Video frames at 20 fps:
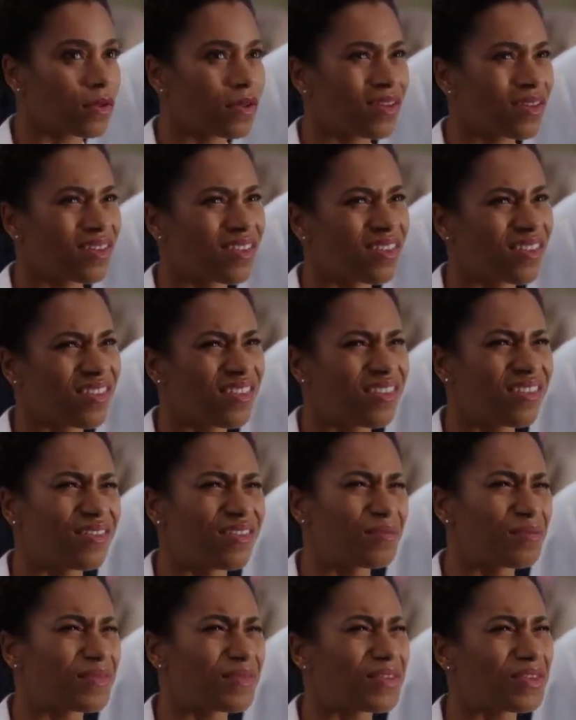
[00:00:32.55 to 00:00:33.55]

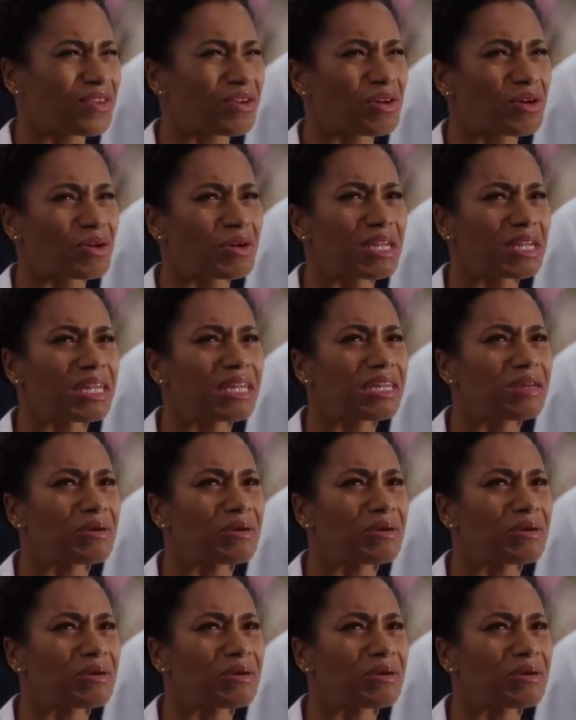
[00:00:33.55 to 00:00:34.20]
Oh, I'm sorry.